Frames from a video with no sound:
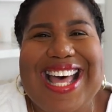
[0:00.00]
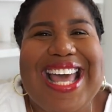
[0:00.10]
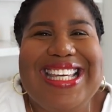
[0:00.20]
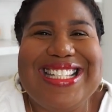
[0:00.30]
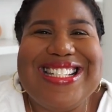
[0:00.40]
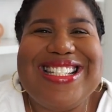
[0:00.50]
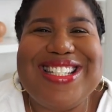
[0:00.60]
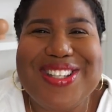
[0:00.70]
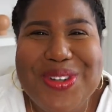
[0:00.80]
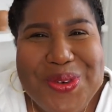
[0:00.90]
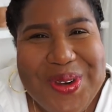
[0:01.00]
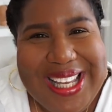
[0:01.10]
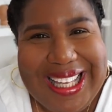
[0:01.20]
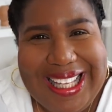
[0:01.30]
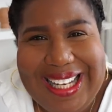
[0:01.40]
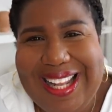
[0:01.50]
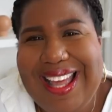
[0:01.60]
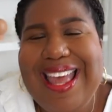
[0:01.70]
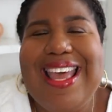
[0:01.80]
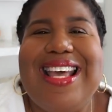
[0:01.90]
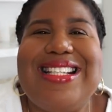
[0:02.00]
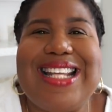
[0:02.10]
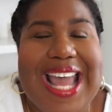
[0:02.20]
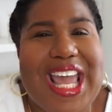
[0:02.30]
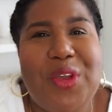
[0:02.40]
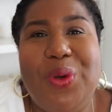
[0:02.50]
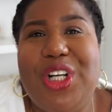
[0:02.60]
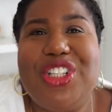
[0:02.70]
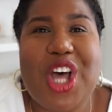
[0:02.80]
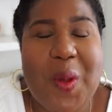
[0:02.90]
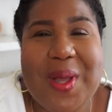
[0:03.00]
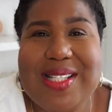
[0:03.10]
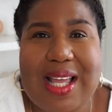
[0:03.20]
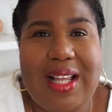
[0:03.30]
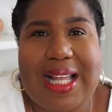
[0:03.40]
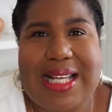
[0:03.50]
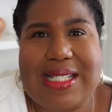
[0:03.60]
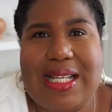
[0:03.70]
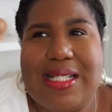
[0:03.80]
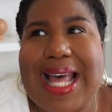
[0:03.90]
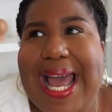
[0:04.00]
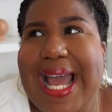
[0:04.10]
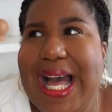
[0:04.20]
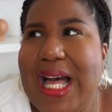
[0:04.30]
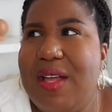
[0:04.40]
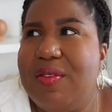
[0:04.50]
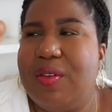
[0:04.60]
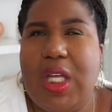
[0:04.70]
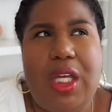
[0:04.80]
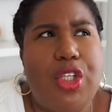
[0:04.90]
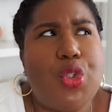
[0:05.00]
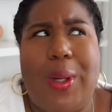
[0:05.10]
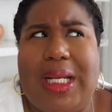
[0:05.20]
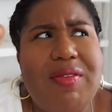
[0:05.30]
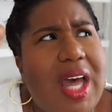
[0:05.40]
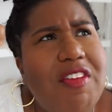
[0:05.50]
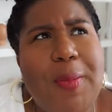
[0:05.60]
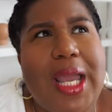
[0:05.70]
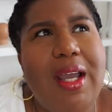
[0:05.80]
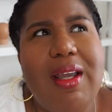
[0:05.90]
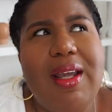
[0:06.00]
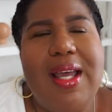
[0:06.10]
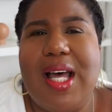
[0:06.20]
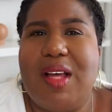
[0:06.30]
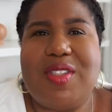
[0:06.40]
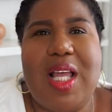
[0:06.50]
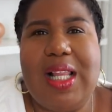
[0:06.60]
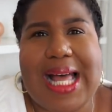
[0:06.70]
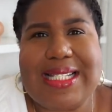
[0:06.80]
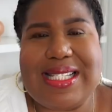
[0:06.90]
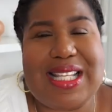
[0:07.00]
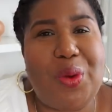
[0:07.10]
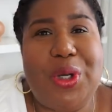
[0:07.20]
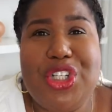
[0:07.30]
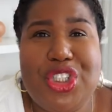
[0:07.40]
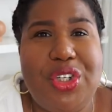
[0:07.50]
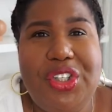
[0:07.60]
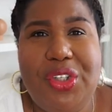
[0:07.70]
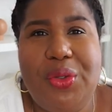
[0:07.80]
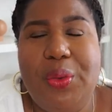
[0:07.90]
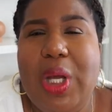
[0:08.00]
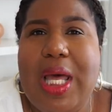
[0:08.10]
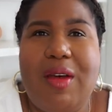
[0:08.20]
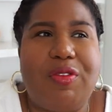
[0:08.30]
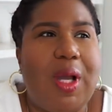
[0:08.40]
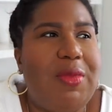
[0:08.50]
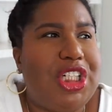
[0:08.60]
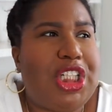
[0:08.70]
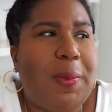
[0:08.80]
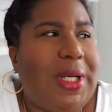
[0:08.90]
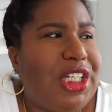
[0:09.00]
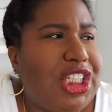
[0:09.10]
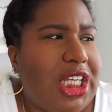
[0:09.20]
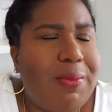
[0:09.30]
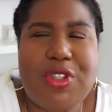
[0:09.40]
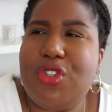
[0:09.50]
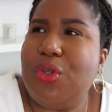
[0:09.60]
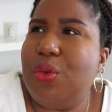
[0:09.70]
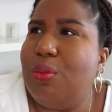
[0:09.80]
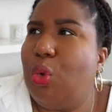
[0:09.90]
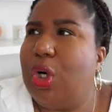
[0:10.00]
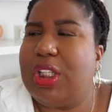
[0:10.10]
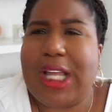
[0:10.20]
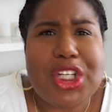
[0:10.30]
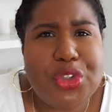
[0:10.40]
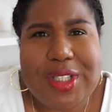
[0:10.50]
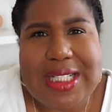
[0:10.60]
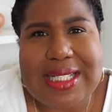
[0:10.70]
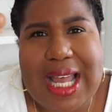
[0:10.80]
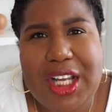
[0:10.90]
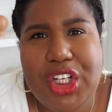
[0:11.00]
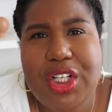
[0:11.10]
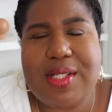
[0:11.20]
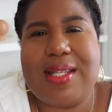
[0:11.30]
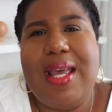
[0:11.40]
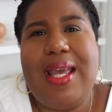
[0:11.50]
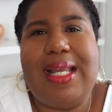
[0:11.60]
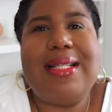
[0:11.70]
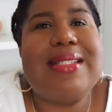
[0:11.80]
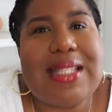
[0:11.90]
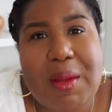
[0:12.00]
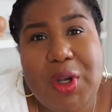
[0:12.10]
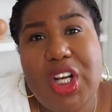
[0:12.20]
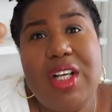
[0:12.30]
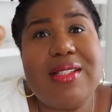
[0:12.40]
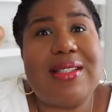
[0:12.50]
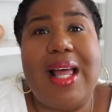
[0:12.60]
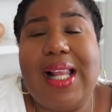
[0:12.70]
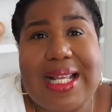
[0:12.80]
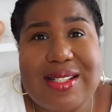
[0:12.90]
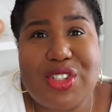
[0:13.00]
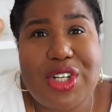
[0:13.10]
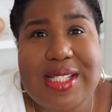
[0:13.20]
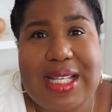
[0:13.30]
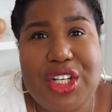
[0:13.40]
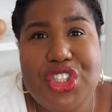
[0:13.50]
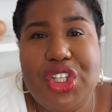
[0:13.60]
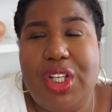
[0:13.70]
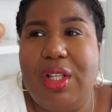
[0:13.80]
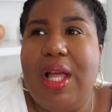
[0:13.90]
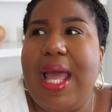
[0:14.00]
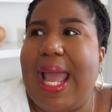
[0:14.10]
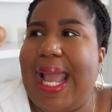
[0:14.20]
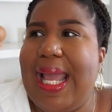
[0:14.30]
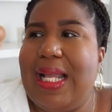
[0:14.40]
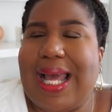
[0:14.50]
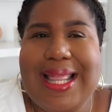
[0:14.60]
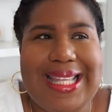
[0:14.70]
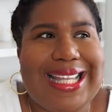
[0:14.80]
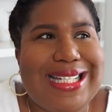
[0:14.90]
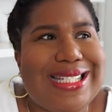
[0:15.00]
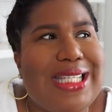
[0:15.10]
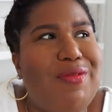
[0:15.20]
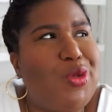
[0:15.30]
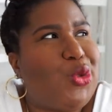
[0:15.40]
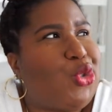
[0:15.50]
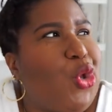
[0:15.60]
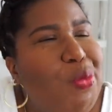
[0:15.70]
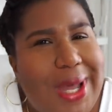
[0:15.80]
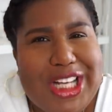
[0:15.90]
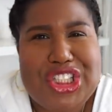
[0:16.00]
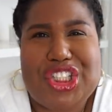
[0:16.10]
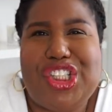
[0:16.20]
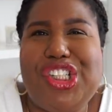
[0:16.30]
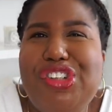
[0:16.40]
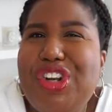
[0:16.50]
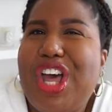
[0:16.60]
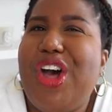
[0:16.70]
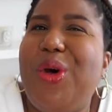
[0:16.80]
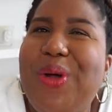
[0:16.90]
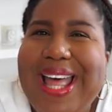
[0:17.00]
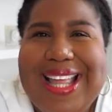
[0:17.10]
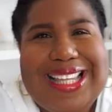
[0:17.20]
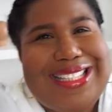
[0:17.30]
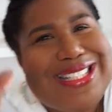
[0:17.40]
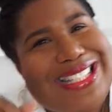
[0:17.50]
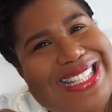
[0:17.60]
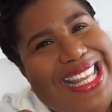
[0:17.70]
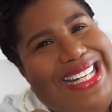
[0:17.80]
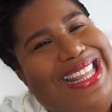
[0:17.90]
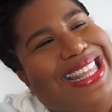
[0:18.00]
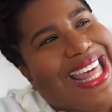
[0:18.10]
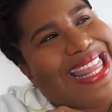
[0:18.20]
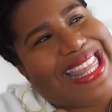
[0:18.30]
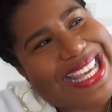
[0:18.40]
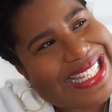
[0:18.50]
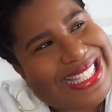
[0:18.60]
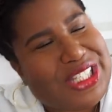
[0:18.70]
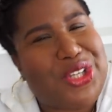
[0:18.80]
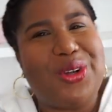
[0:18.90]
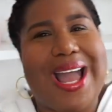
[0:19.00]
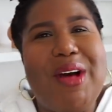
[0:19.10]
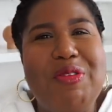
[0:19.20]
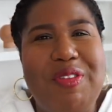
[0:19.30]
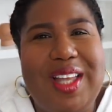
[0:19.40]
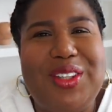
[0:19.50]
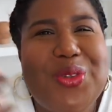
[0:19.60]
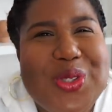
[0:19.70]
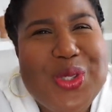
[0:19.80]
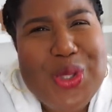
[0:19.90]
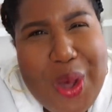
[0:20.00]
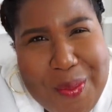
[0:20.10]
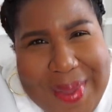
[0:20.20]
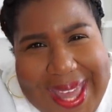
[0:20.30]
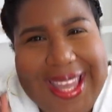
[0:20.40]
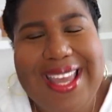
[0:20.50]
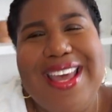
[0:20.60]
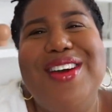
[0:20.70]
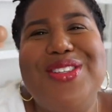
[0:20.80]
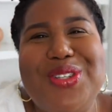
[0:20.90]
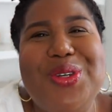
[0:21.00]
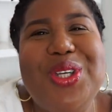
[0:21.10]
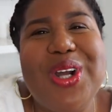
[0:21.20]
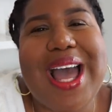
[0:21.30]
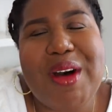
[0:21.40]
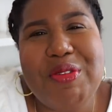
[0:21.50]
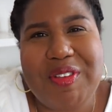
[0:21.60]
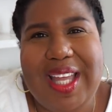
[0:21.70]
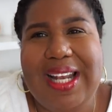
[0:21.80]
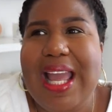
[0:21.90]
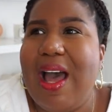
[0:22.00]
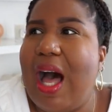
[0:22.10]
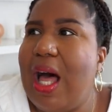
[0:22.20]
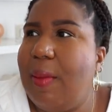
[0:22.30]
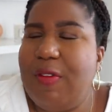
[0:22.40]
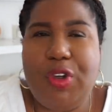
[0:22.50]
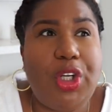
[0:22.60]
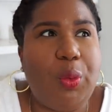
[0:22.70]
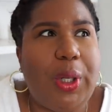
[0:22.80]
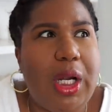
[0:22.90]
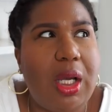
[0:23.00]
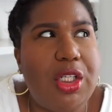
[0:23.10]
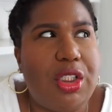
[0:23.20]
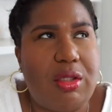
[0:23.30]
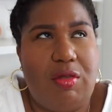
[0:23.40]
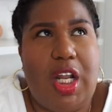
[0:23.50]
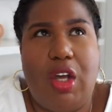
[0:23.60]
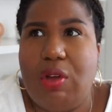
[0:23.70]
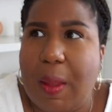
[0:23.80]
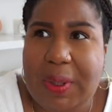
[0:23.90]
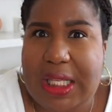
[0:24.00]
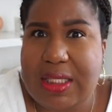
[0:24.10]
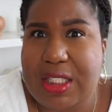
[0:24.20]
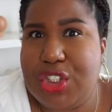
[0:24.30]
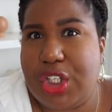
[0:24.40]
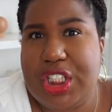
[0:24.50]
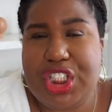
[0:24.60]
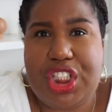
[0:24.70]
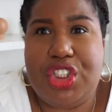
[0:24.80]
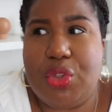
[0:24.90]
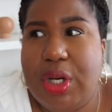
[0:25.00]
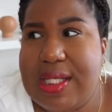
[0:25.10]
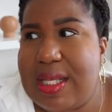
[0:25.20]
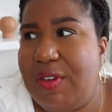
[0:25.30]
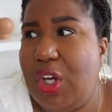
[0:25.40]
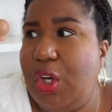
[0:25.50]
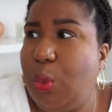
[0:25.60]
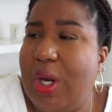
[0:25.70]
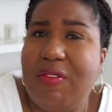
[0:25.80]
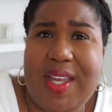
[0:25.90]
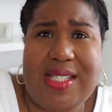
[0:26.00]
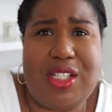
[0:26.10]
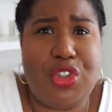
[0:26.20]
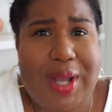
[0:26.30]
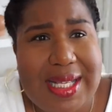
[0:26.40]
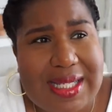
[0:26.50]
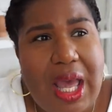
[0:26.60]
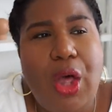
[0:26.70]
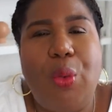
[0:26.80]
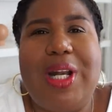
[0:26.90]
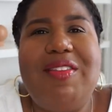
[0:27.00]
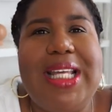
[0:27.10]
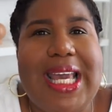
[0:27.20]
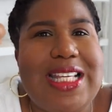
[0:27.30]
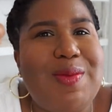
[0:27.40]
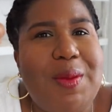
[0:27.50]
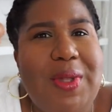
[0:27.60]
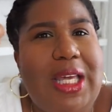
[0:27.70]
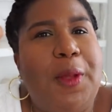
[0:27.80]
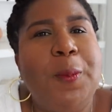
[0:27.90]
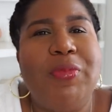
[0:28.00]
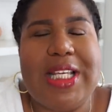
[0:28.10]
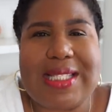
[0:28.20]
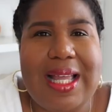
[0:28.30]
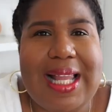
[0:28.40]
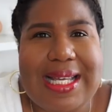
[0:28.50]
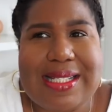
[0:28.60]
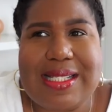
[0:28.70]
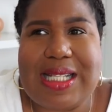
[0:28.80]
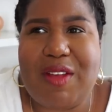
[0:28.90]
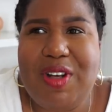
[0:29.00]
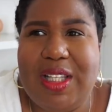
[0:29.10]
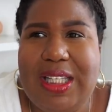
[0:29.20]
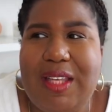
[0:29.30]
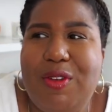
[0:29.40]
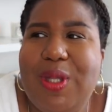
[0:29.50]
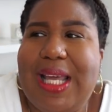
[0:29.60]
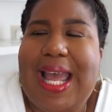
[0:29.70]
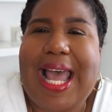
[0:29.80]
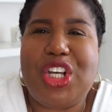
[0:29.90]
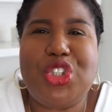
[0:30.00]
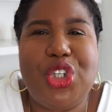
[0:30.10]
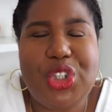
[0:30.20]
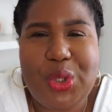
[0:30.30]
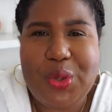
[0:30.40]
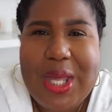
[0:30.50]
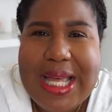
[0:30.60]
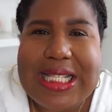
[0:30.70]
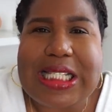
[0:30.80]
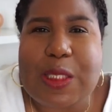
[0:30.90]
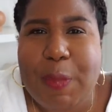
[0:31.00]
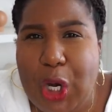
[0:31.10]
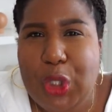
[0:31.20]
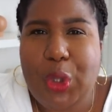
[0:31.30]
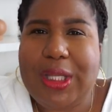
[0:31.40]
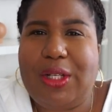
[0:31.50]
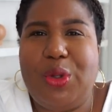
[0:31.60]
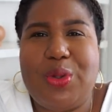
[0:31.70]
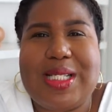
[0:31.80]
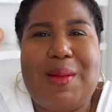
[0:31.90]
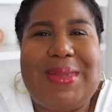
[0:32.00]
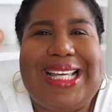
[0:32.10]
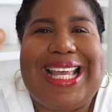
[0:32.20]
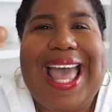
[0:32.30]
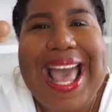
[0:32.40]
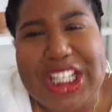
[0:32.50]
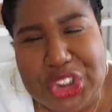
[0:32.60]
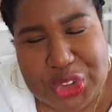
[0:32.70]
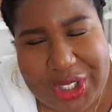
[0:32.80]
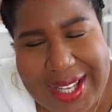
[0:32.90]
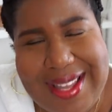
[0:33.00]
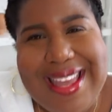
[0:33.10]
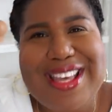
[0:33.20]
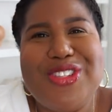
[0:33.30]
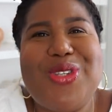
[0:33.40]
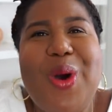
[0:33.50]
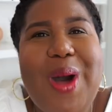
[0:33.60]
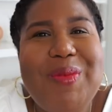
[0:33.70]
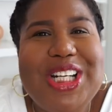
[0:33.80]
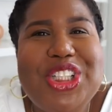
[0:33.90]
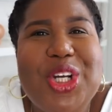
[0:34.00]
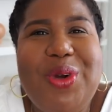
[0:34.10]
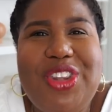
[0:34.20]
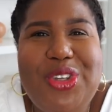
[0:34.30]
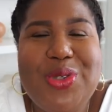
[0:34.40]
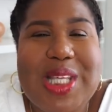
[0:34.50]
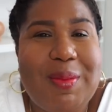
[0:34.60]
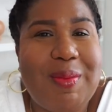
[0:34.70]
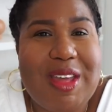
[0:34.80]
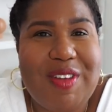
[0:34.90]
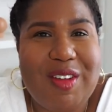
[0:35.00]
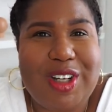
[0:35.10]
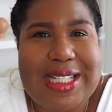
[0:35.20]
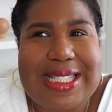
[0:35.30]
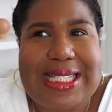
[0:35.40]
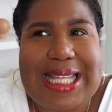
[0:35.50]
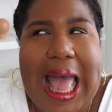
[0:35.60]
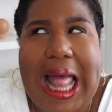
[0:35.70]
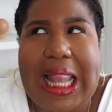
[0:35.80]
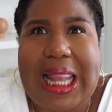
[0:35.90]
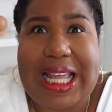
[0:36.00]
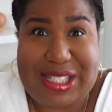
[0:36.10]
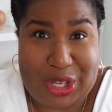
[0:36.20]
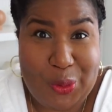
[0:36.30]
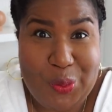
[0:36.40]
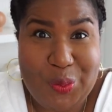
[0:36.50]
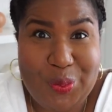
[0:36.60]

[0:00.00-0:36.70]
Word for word: How you doing? Today, we're going to talk about sunglasses. I have 25 pair of sunglasses that I want to show you from the cheapity cheap to more luxury designers. It's summer, sunglasses are essential, and I think they just give you so much, you know? They just, they, they this to your outfit, a little Salt Bae to your outfit. Um, if you're gonna wear, you know, a plain t-shirt and jean shorts, if you're gonna wear a fancy dress, whatever the case may be, sunglasses definitely give you that extra little sparkle, that little something extra. So I'm gonna share with you some of my favorites. Let's go.